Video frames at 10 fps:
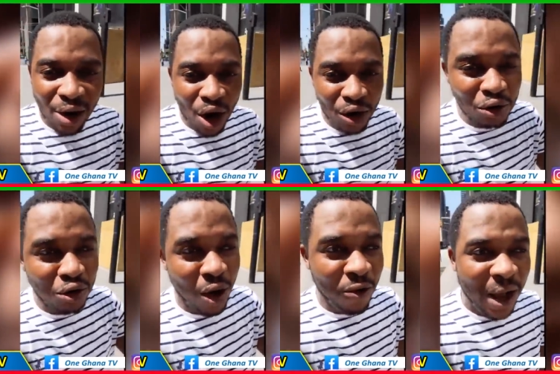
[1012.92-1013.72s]
or no so
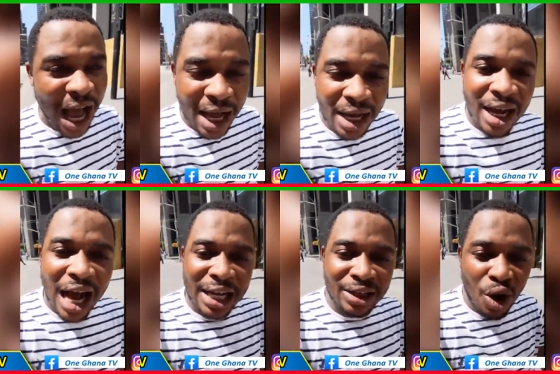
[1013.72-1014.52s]
far.
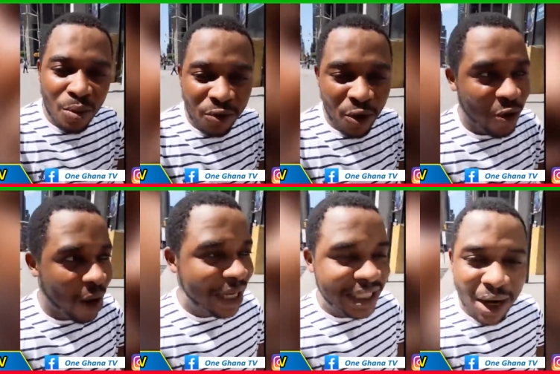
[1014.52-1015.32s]
I before
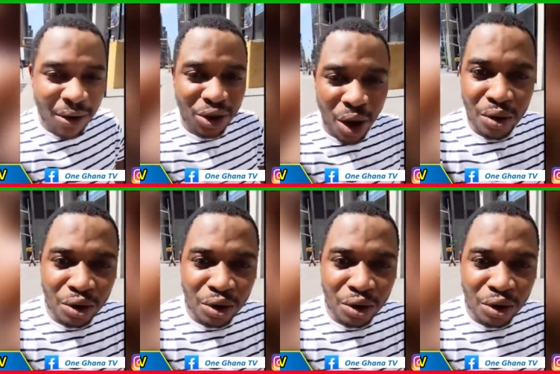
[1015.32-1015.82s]
Frobesha was on you